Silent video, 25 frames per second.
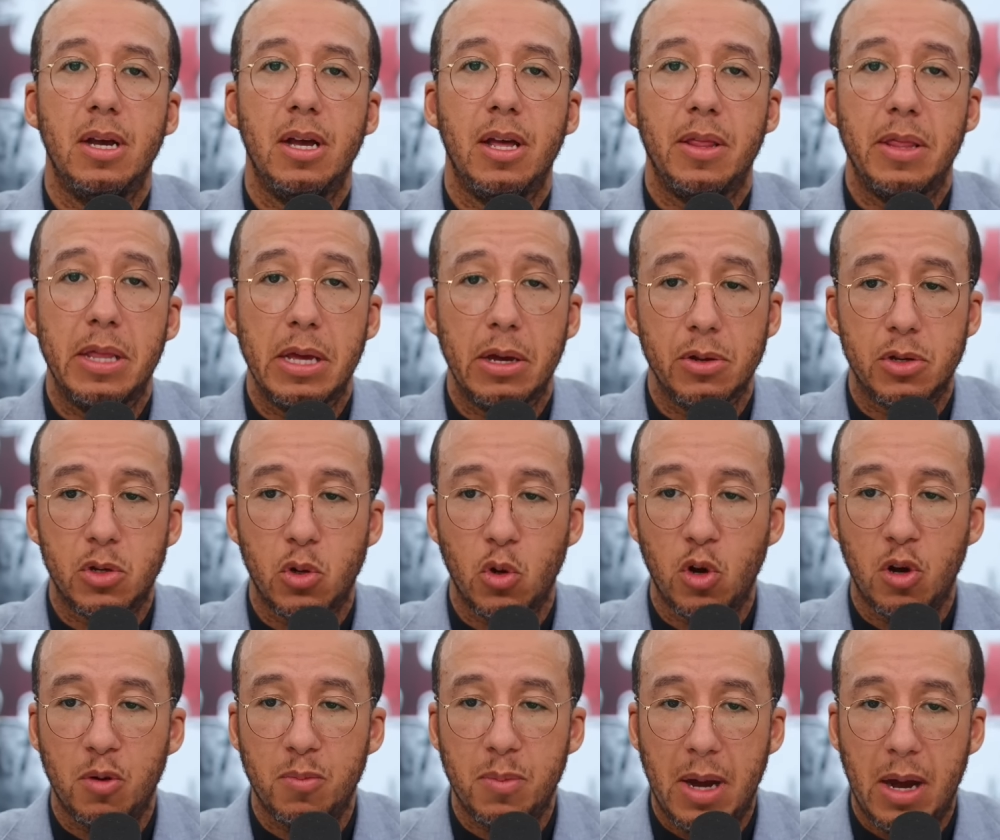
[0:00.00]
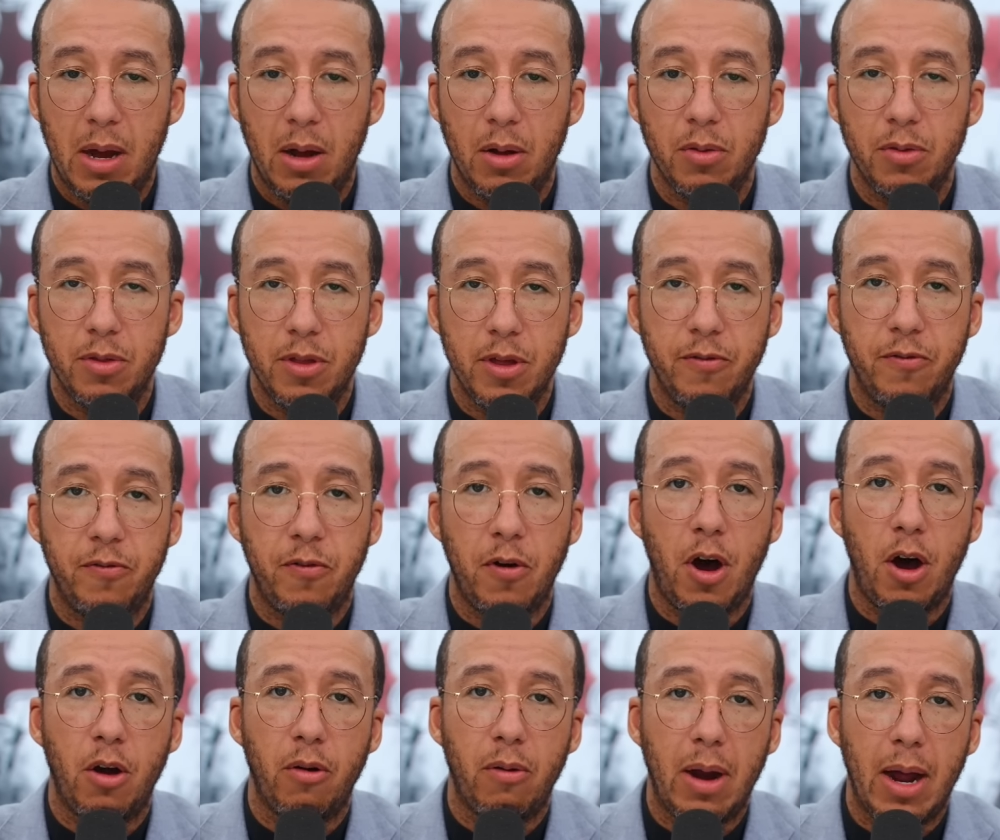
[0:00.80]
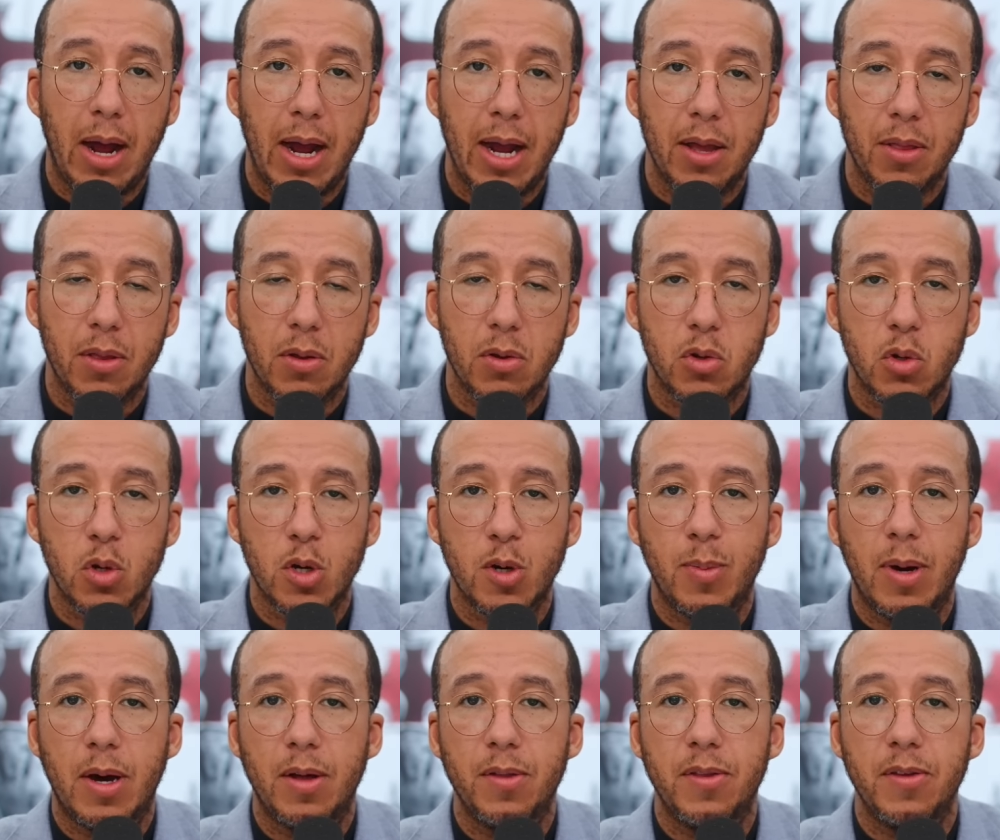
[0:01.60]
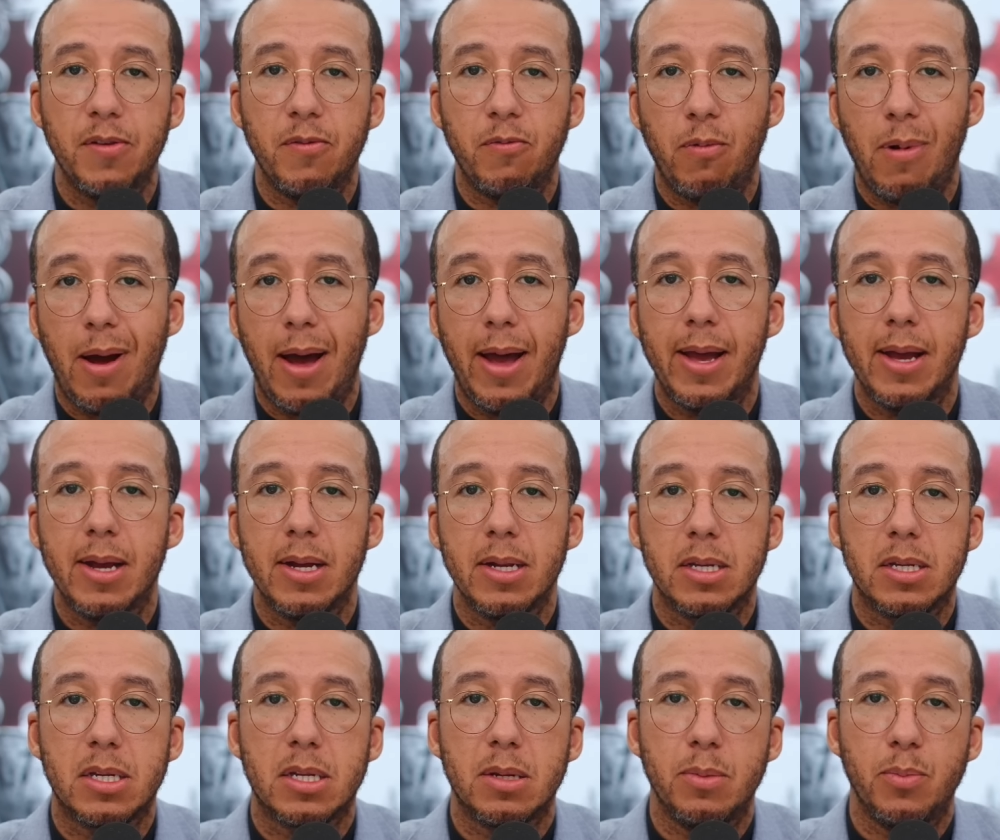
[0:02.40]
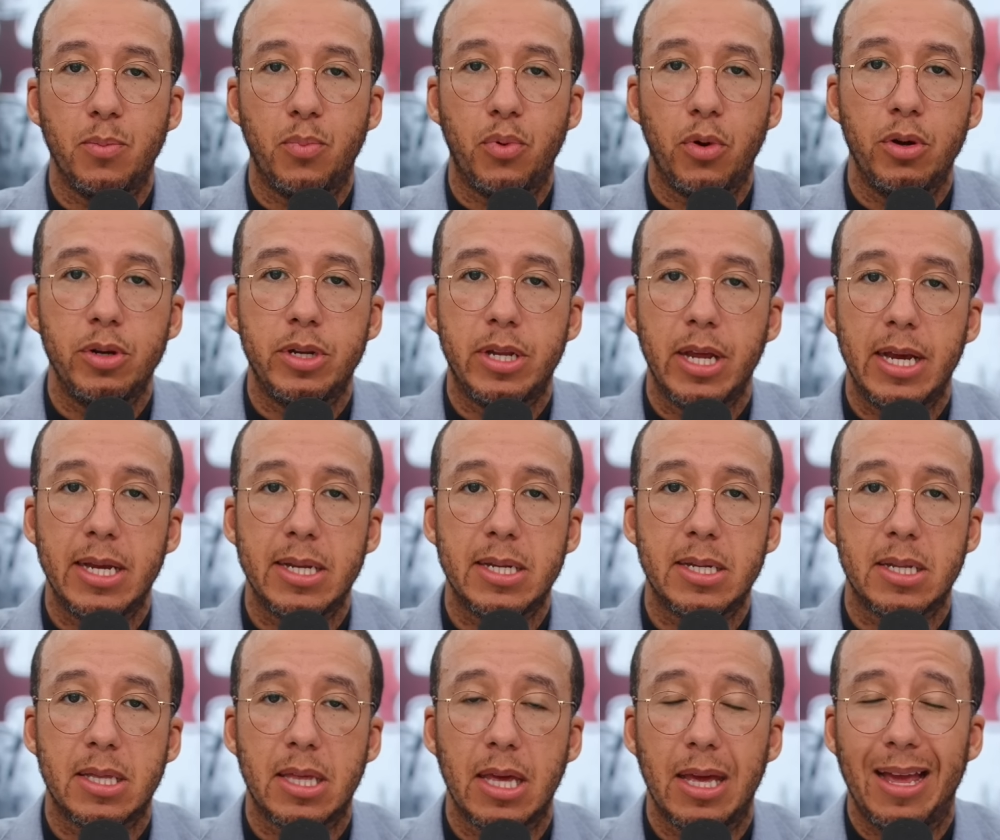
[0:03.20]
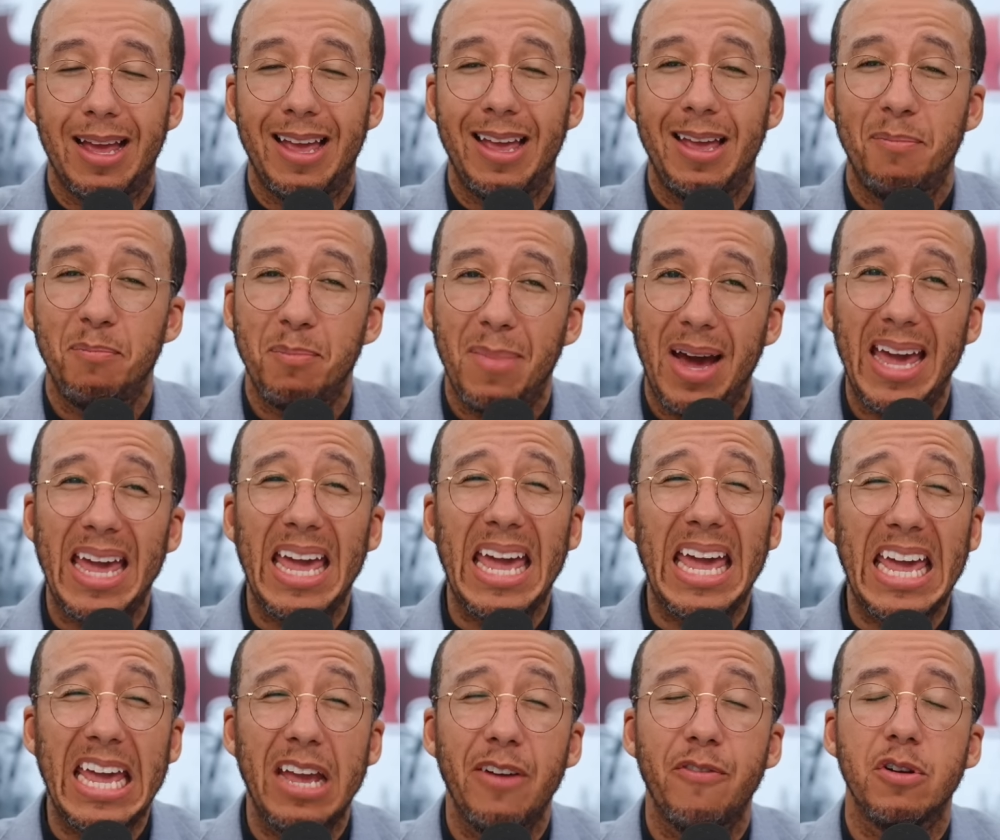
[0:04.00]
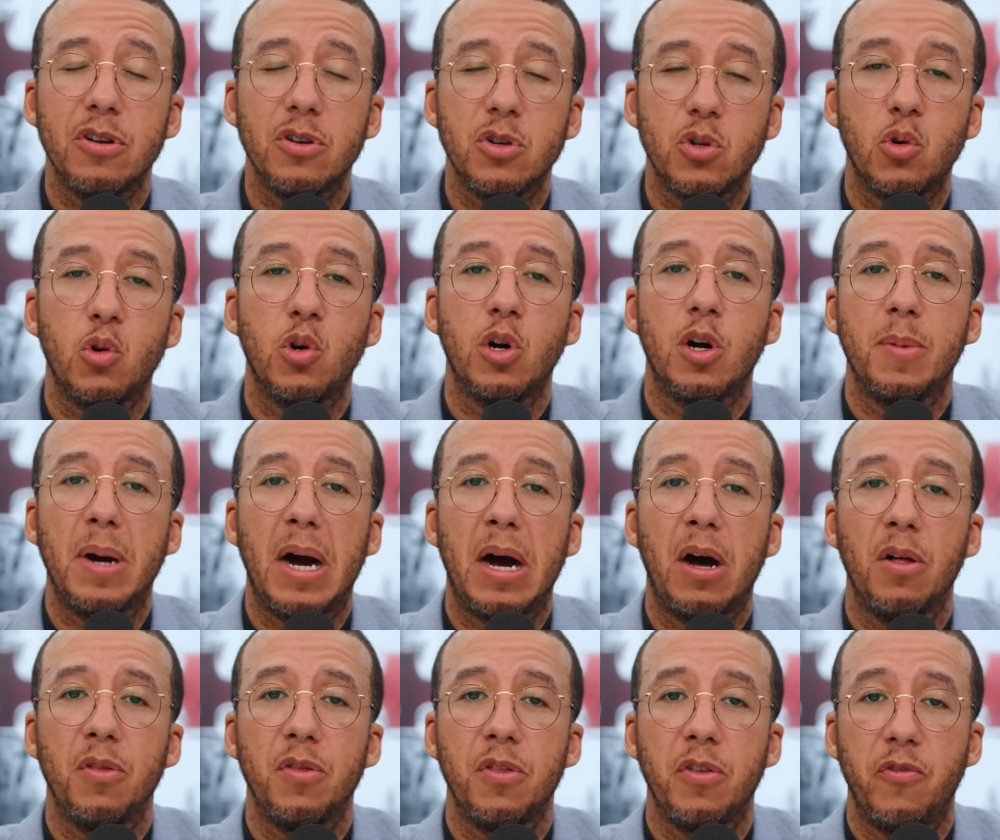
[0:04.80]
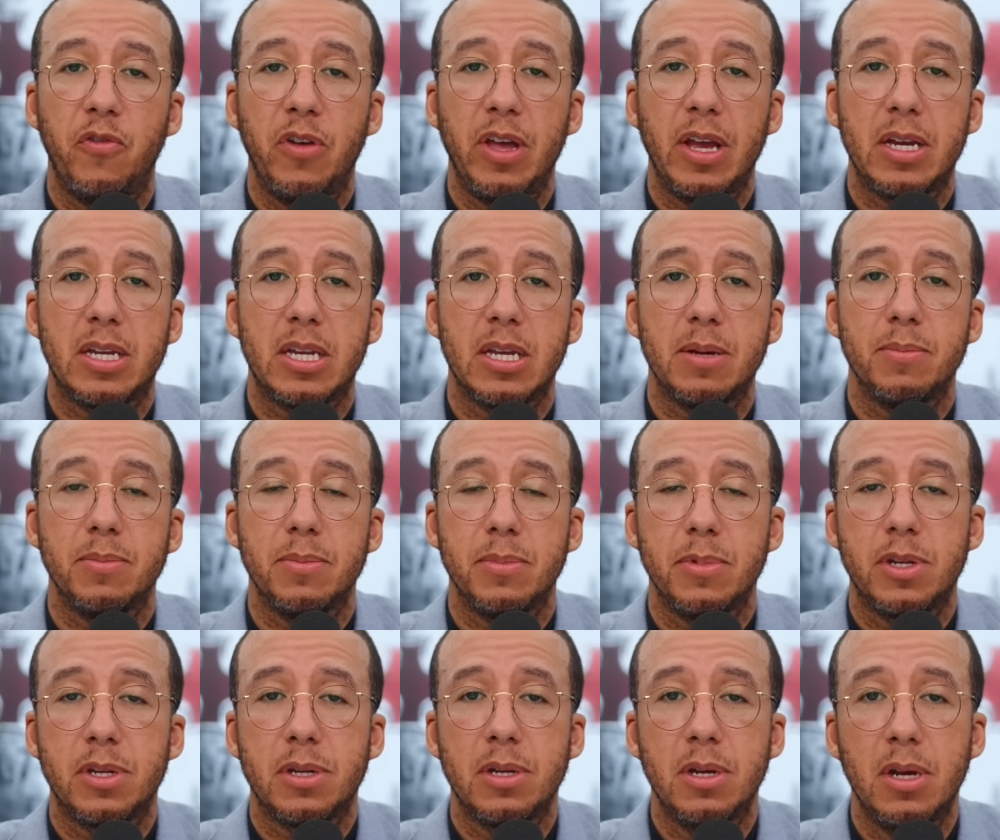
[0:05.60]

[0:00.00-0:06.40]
They'll talk about the far right. They'll talk about the riots and protests. They may even talk about the victims,